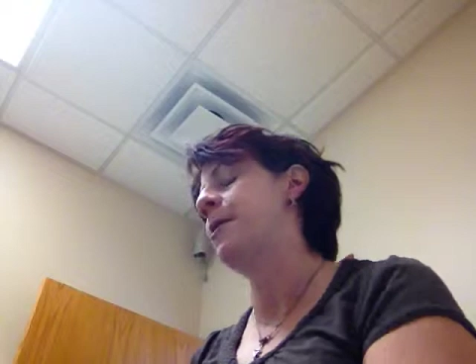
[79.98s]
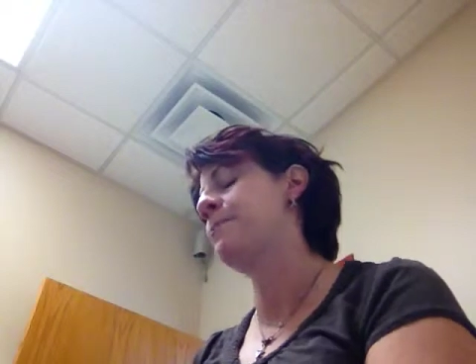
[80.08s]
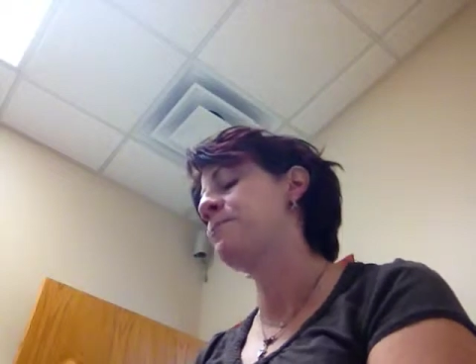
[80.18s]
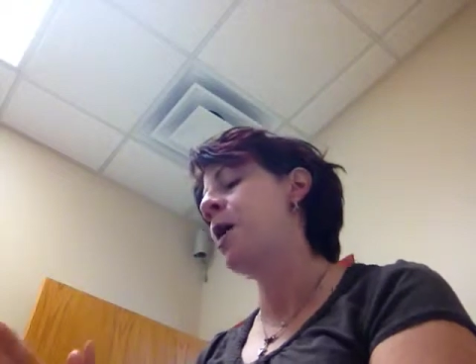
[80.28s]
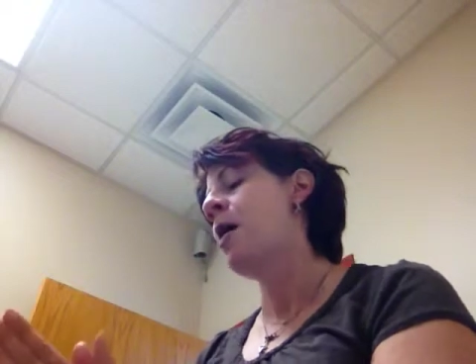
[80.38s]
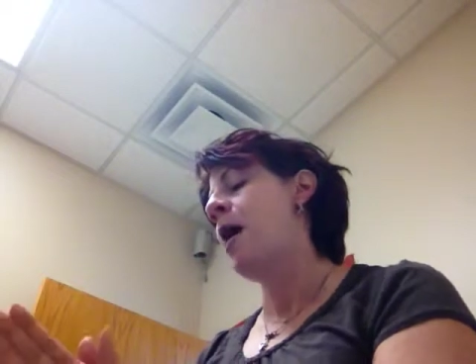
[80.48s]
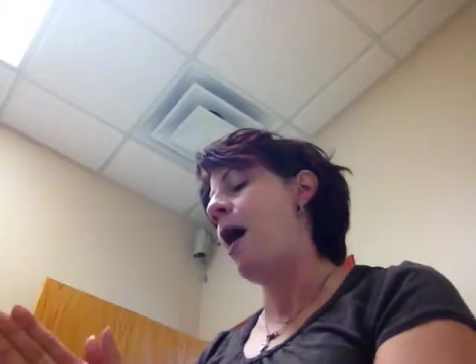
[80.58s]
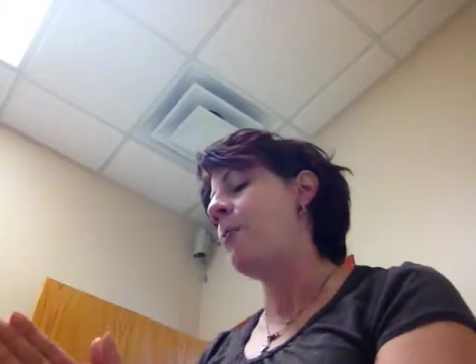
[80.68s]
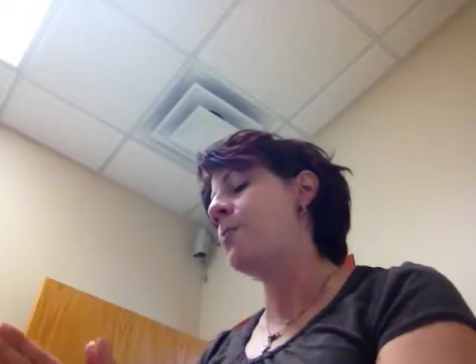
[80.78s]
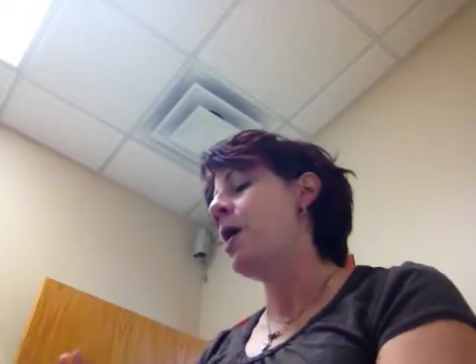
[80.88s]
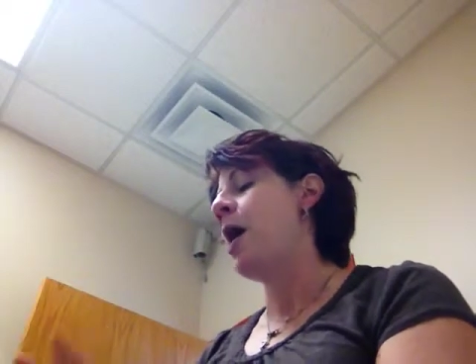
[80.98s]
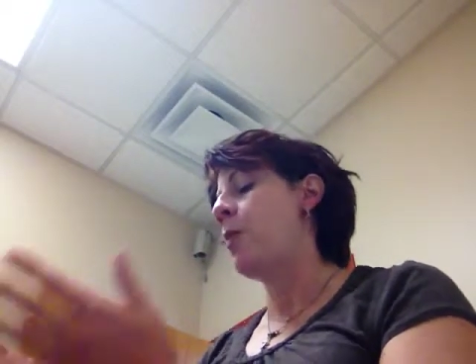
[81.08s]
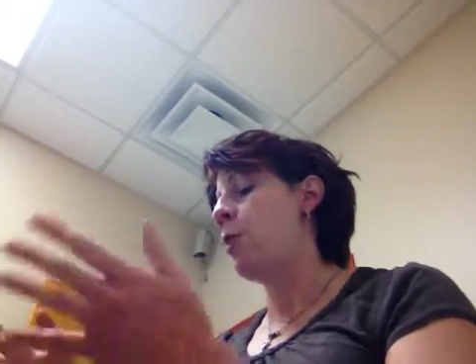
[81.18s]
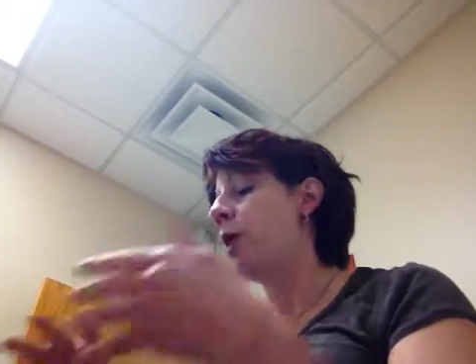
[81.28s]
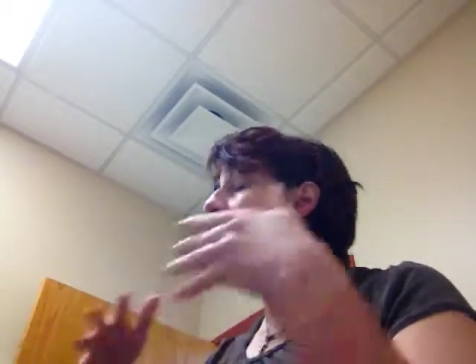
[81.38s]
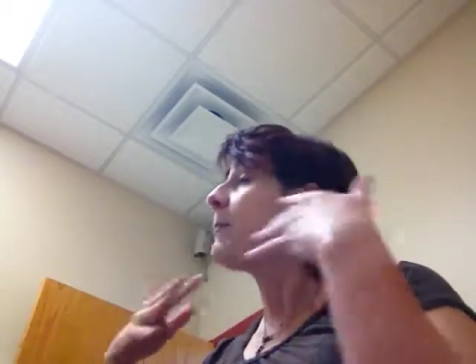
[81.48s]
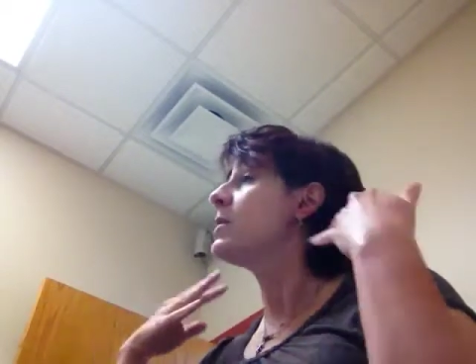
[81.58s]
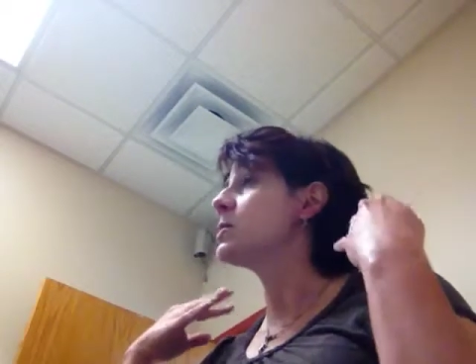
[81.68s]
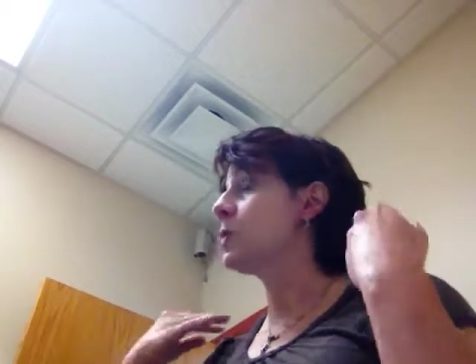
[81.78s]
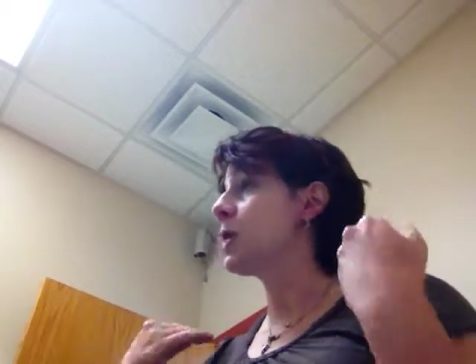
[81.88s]
there. And what will
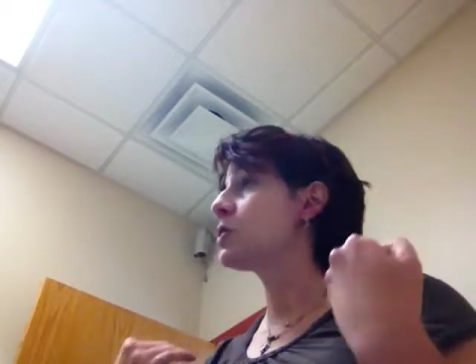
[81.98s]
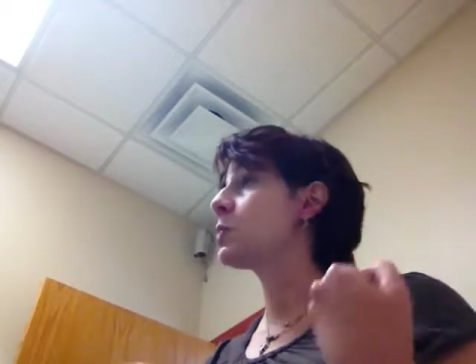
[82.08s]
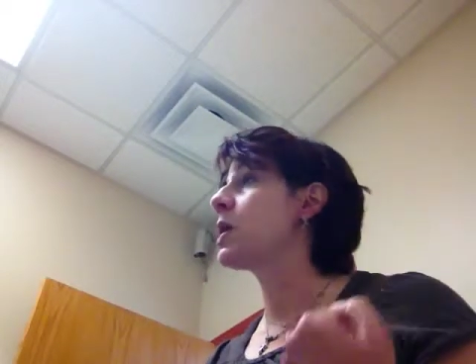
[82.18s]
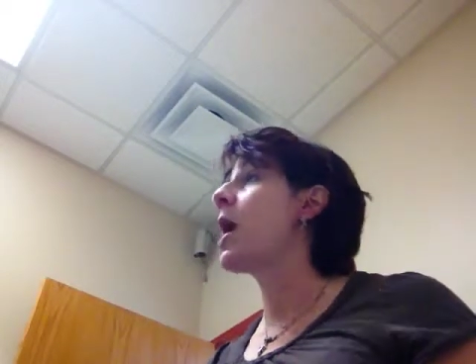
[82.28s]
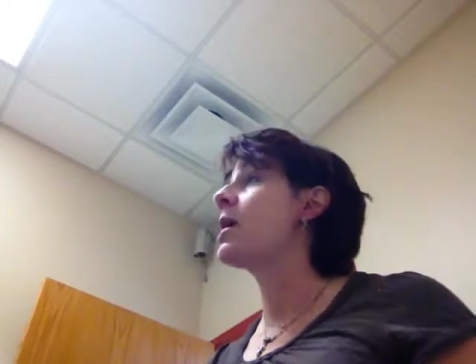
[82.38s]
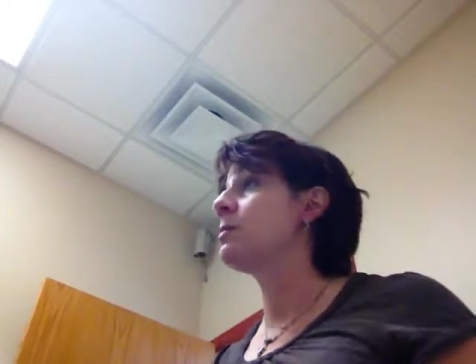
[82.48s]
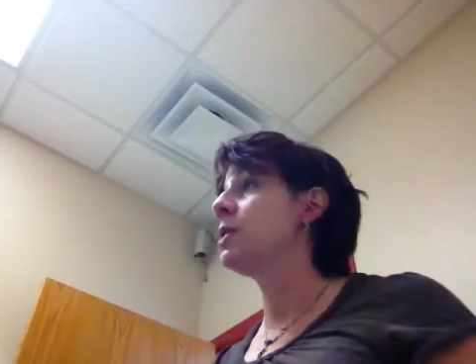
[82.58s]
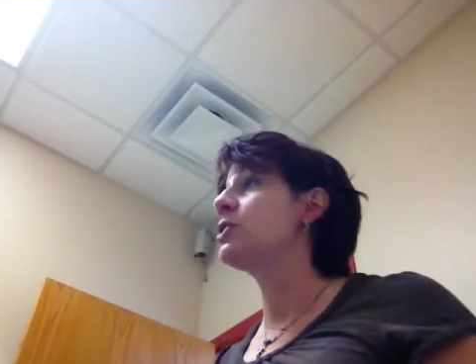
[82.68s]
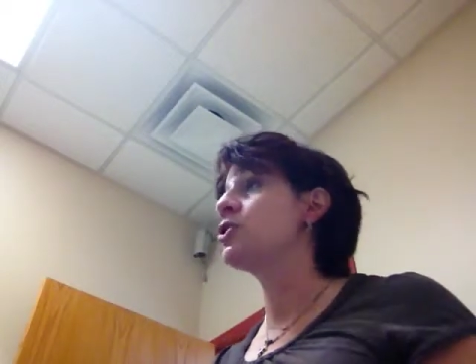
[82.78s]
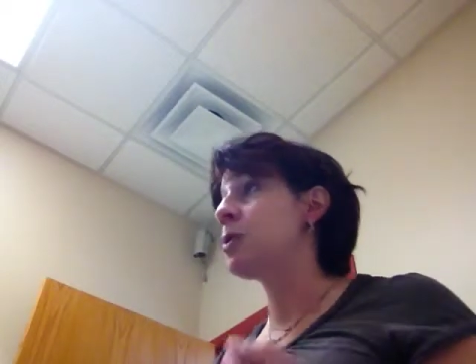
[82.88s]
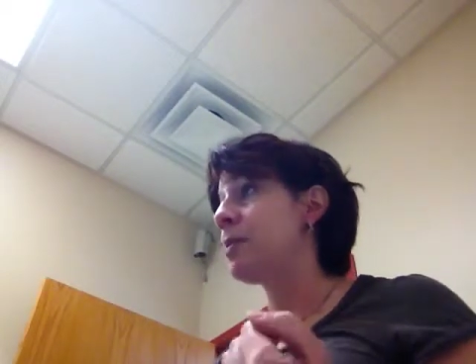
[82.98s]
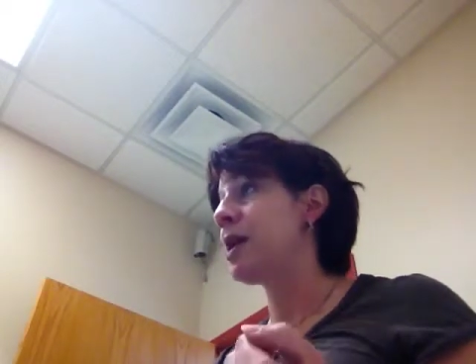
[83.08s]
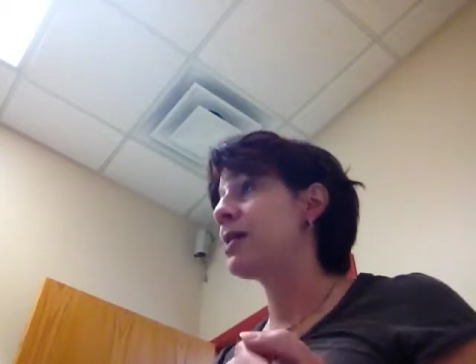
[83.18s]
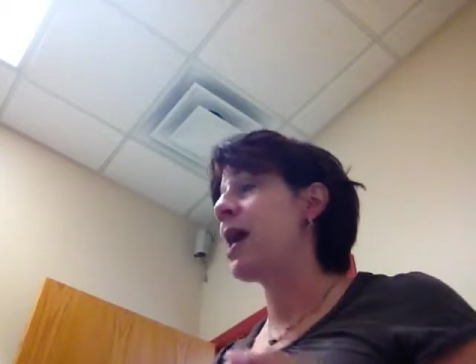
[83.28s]
happen is when it gets really high in the bloodstream like